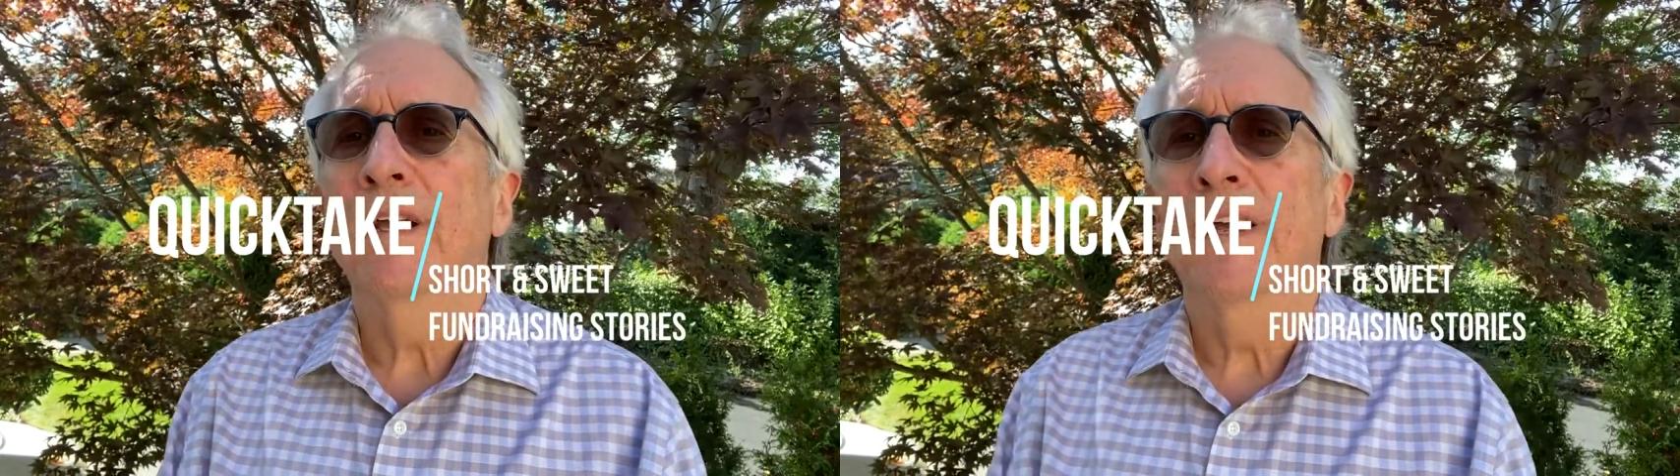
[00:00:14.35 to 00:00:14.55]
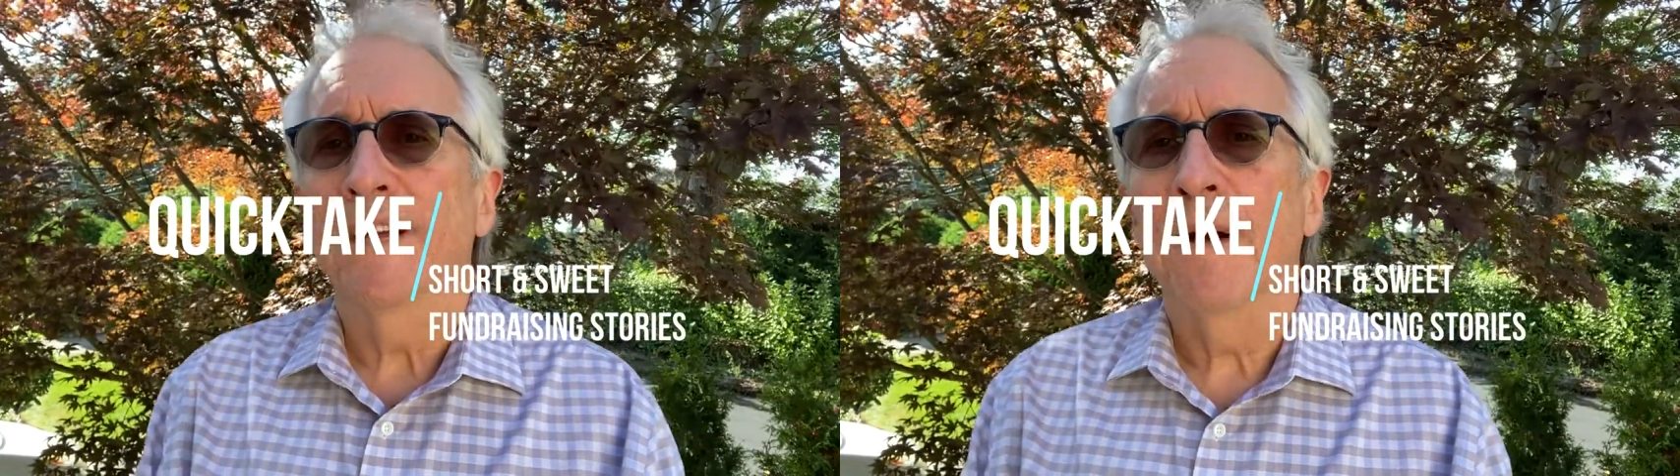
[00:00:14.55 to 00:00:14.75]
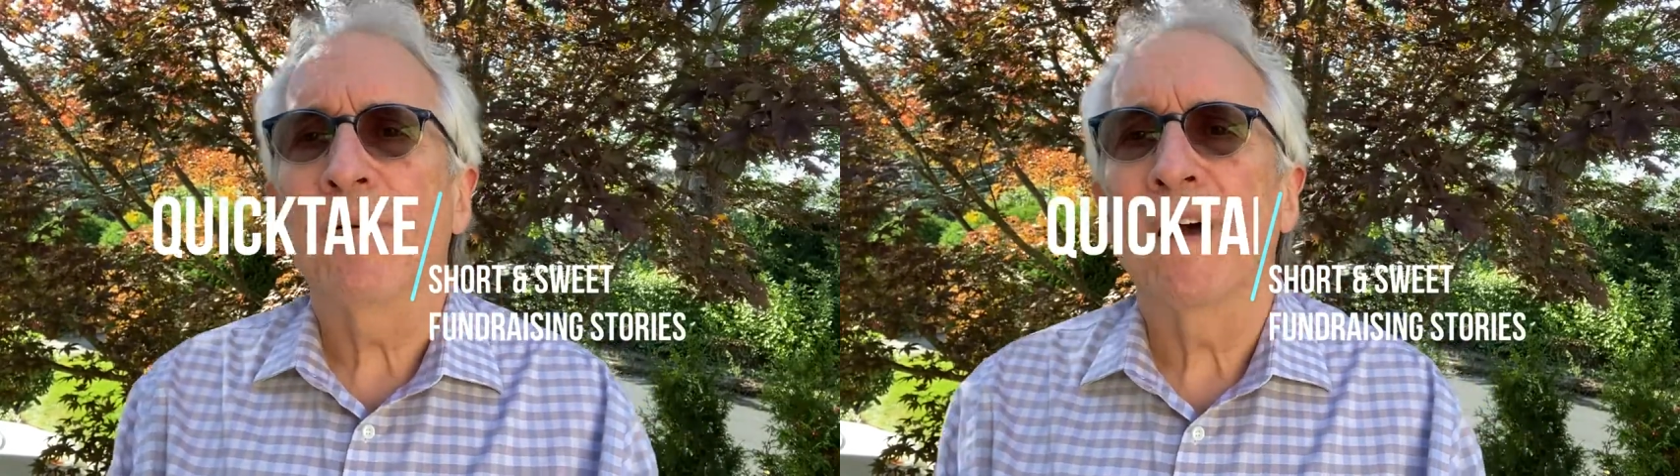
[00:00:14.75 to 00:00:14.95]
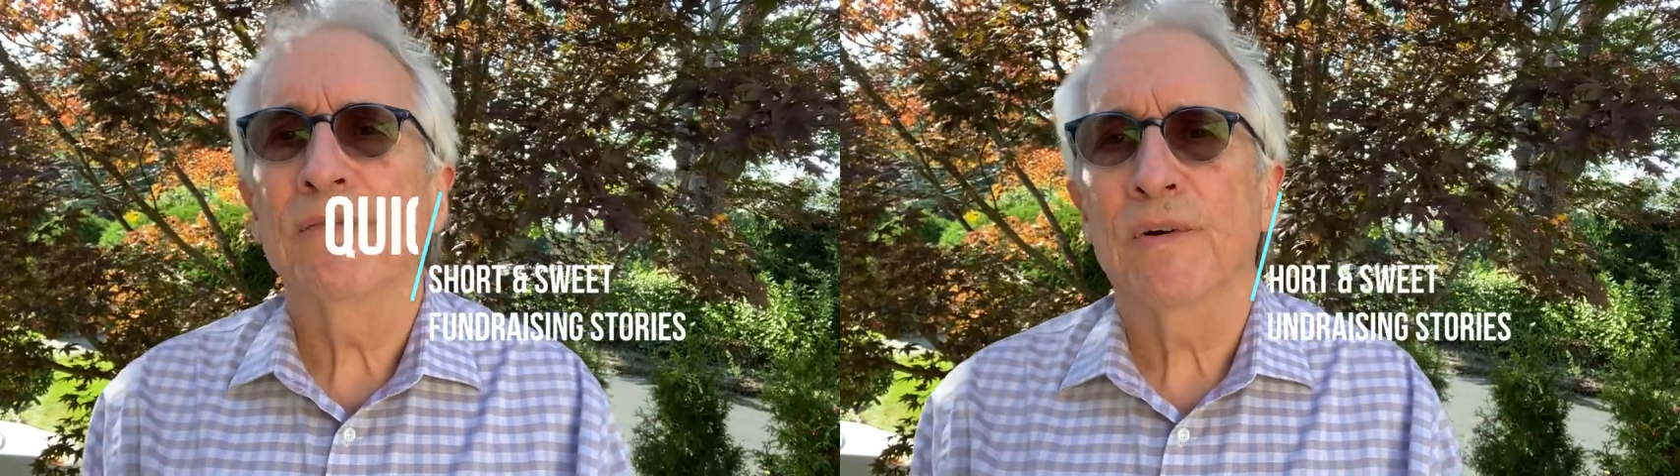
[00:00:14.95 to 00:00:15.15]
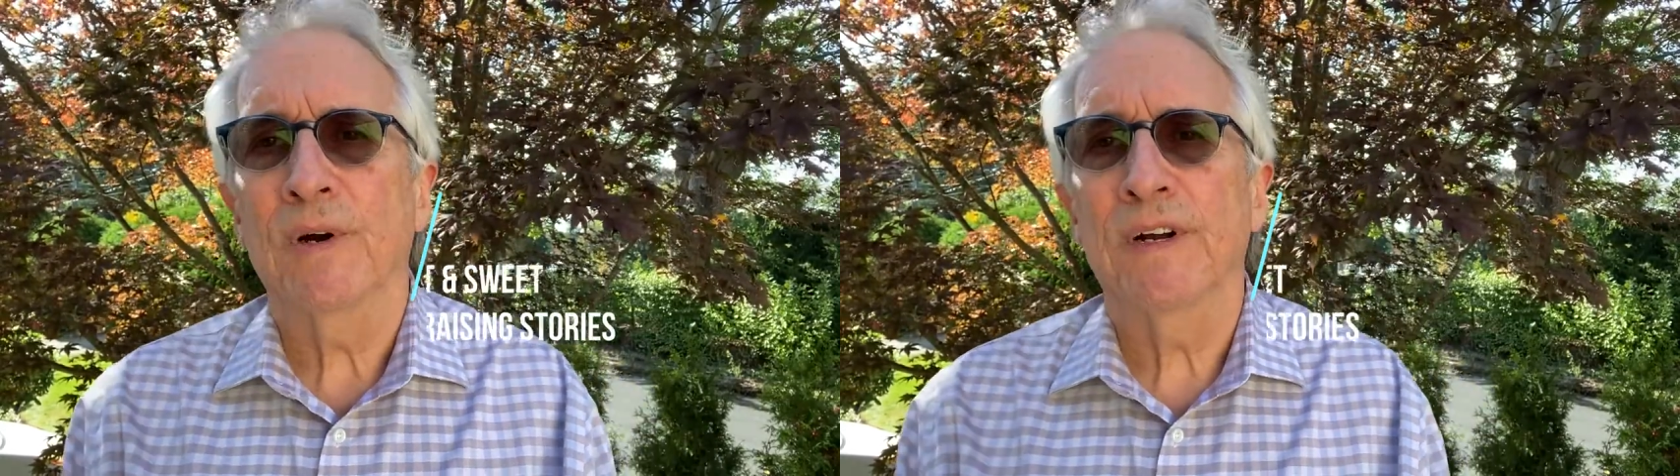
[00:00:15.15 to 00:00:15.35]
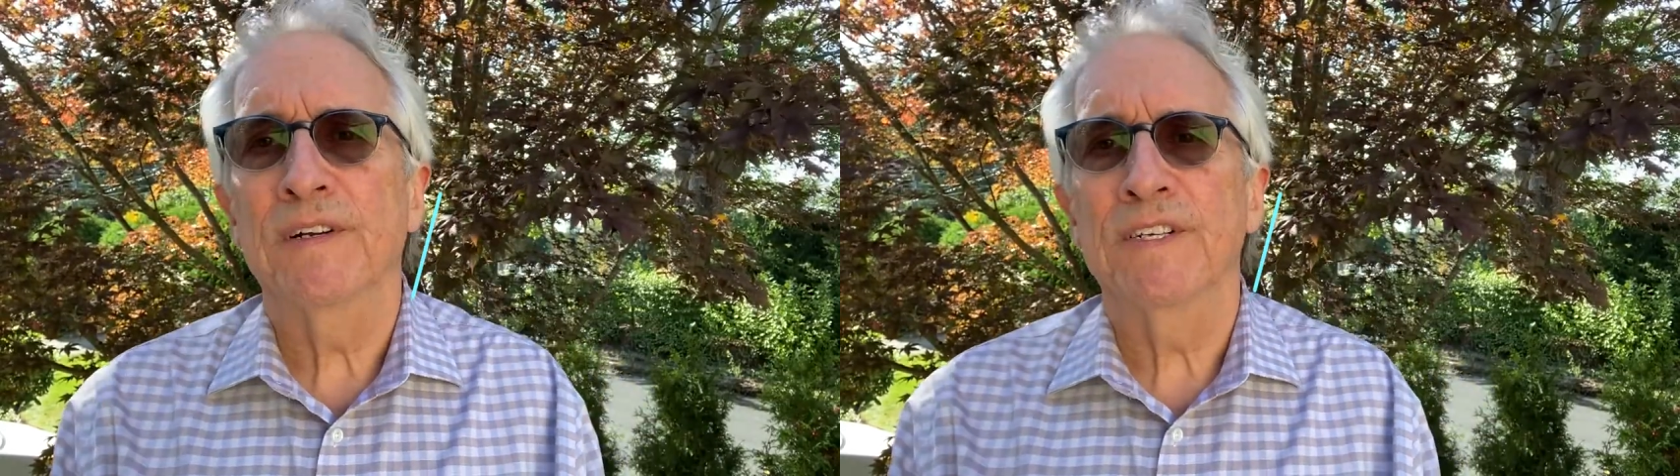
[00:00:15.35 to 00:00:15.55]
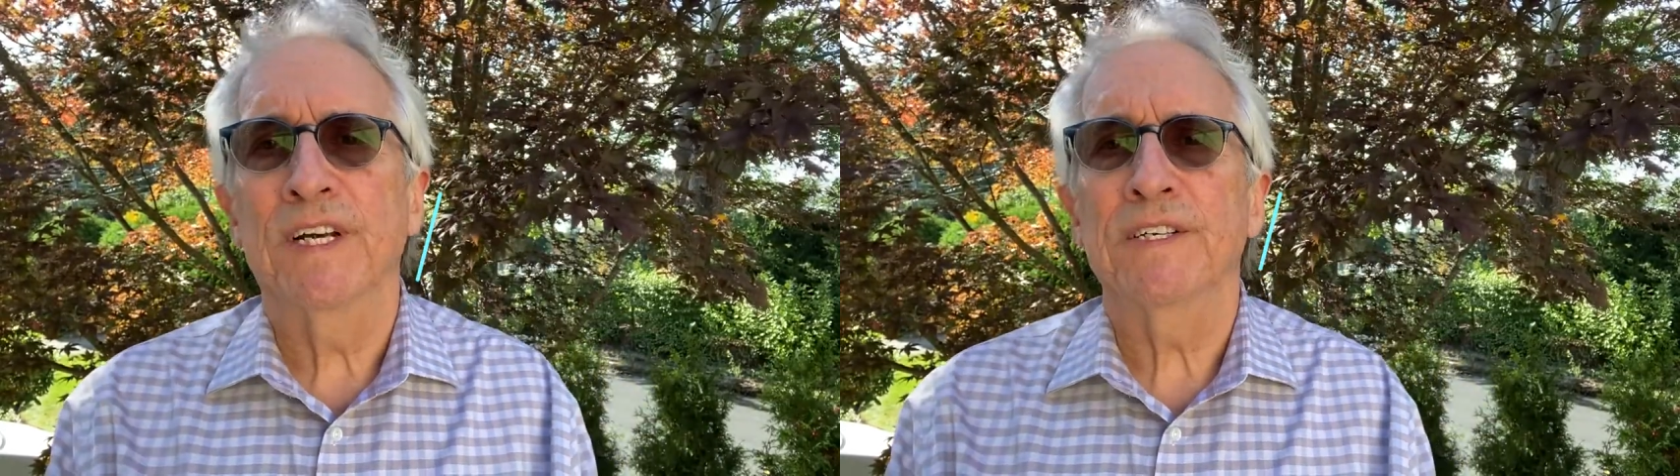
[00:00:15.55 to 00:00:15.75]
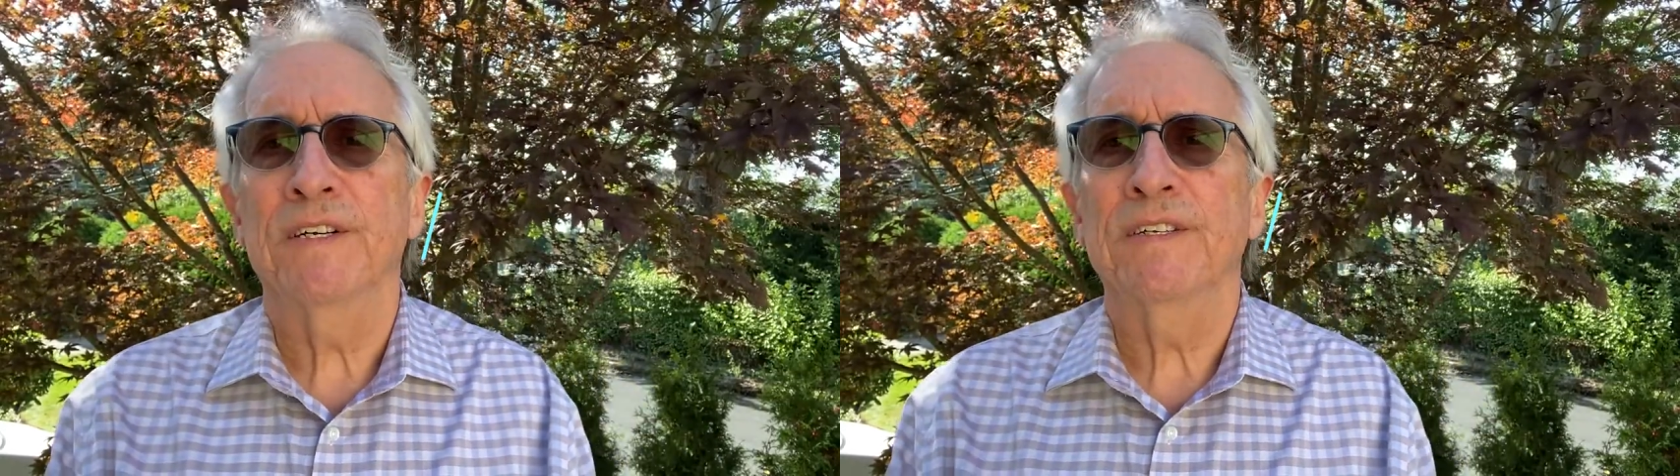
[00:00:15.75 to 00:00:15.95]
at nonprofit
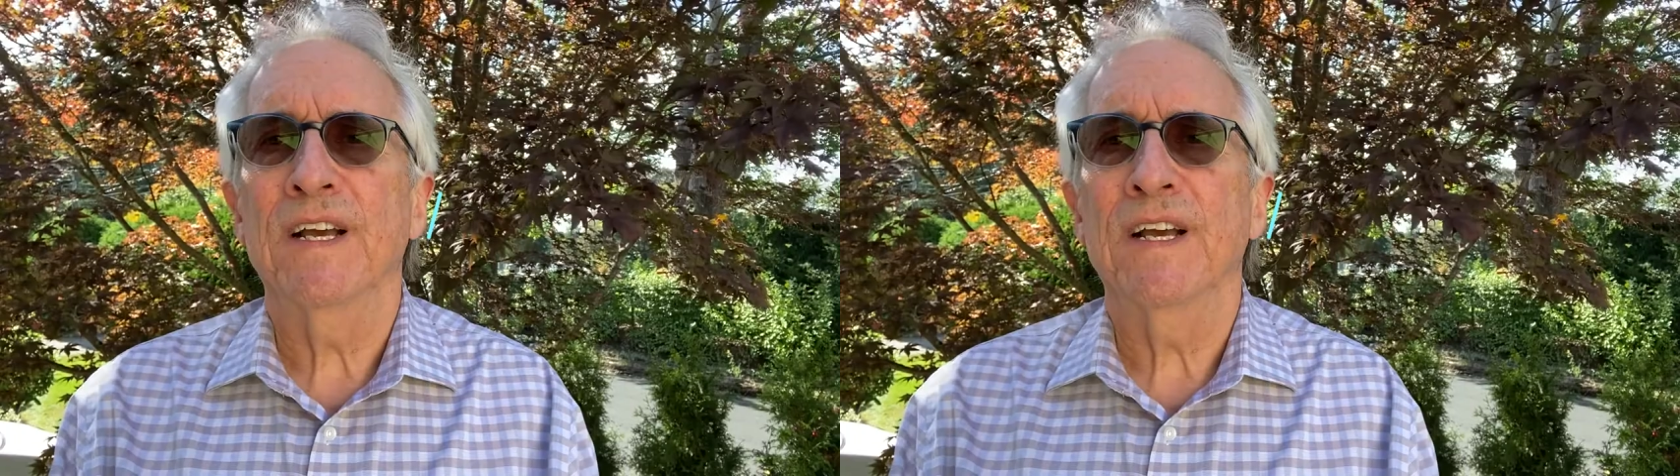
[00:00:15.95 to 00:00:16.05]
organizations.